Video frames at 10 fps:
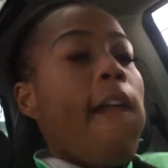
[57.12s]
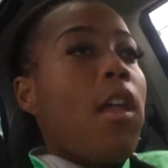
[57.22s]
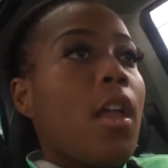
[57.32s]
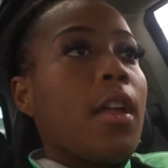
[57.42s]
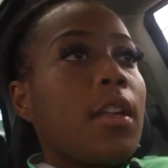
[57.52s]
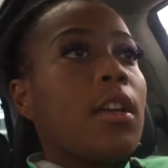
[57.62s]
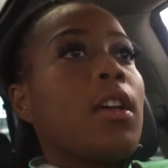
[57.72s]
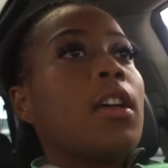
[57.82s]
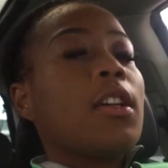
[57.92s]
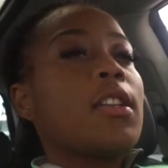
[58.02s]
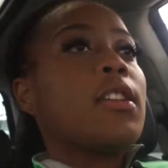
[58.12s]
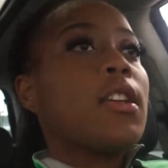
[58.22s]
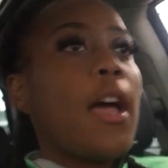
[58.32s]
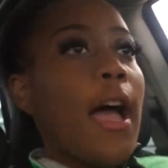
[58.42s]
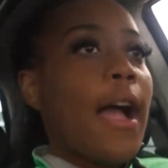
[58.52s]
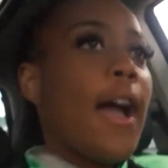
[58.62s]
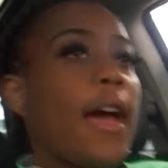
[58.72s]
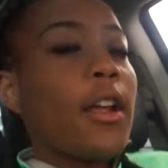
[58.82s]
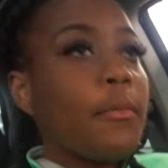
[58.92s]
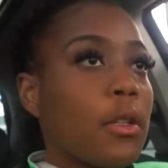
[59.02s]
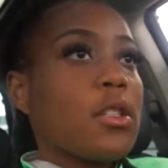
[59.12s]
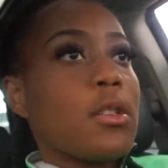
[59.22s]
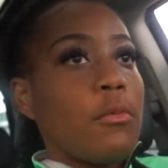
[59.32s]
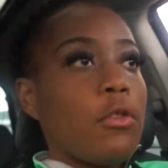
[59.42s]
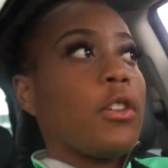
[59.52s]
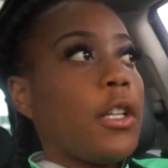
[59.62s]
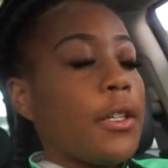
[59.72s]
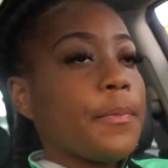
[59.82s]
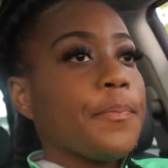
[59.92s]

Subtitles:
And I got up this morning,